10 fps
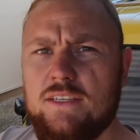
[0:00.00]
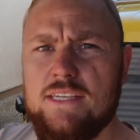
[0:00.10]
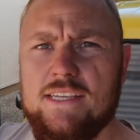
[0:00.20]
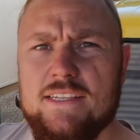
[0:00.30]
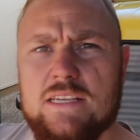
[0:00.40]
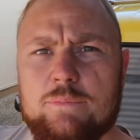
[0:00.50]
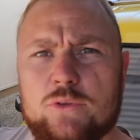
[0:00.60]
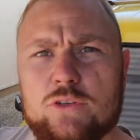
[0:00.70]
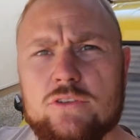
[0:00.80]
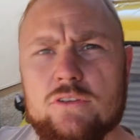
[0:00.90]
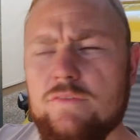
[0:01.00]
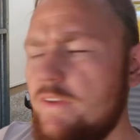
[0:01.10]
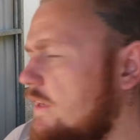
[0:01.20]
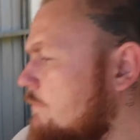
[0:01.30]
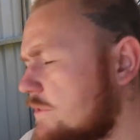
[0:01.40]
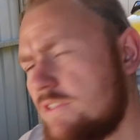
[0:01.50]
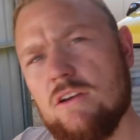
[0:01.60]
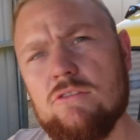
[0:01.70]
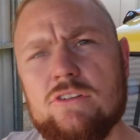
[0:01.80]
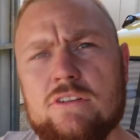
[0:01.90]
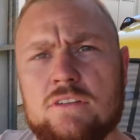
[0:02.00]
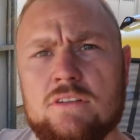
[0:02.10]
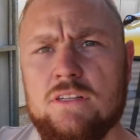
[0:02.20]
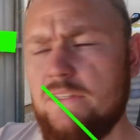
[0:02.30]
Hey, it's up YouTube fam, what's going on?